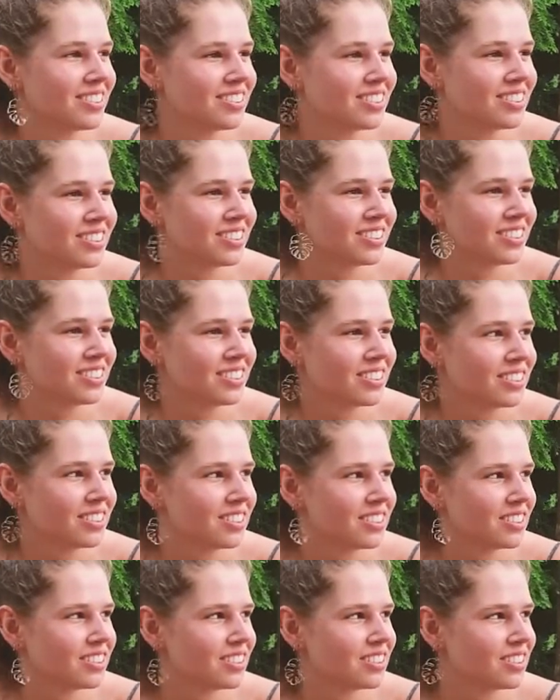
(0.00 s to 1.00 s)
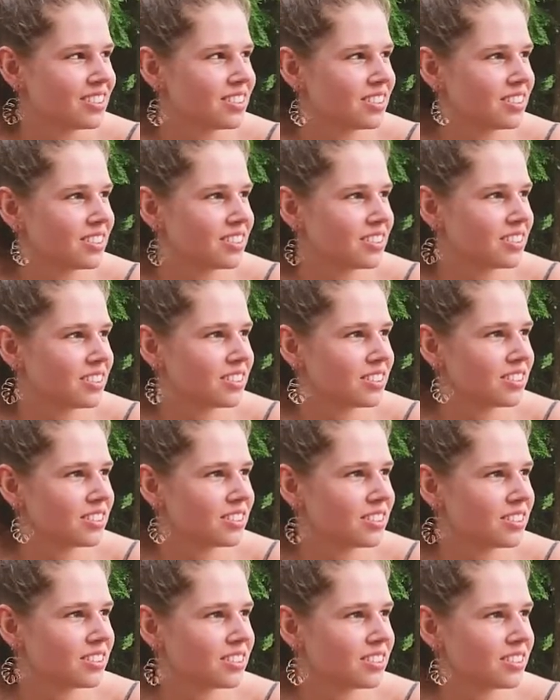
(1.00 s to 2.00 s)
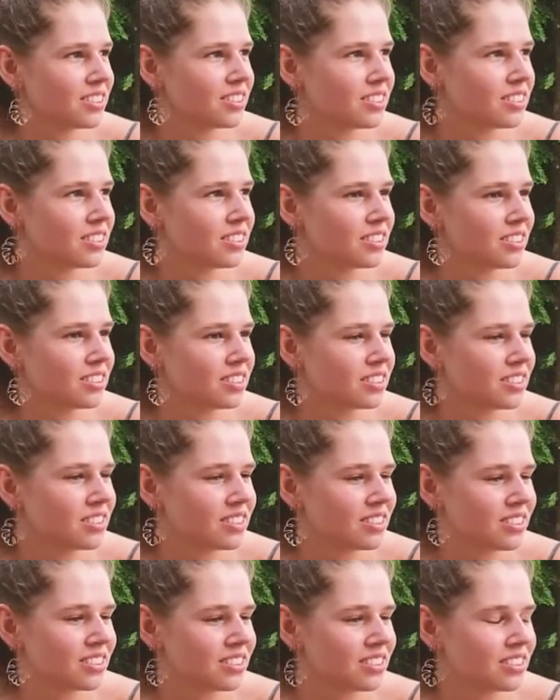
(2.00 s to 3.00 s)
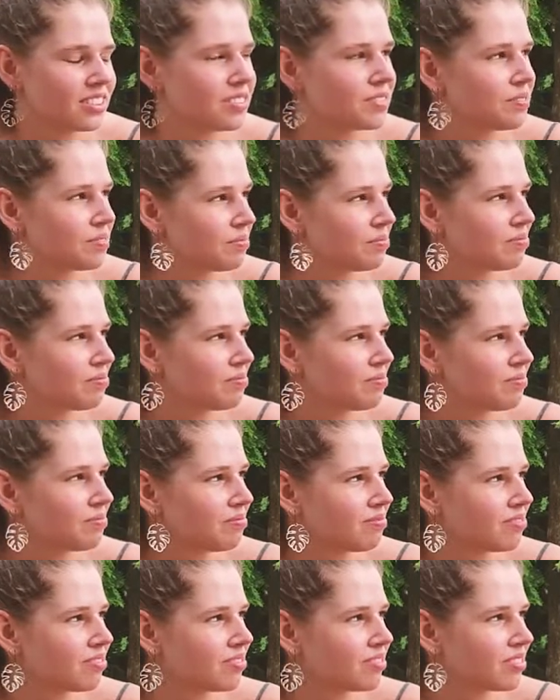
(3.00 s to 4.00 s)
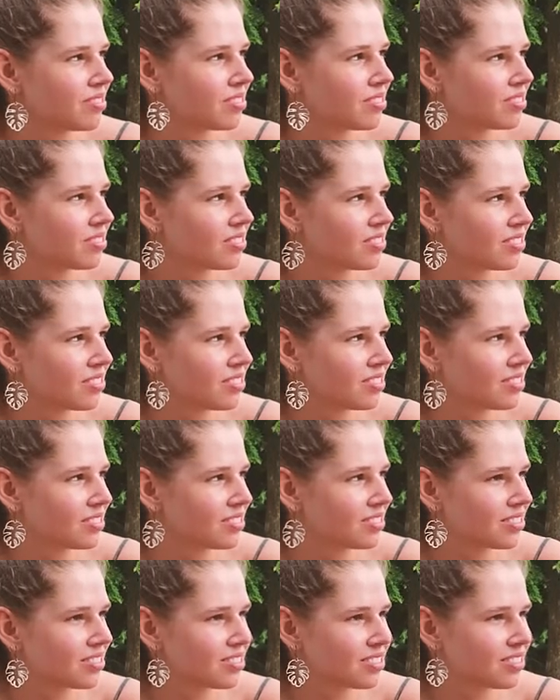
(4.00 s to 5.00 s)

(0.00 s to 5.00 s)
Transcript: (not speaking)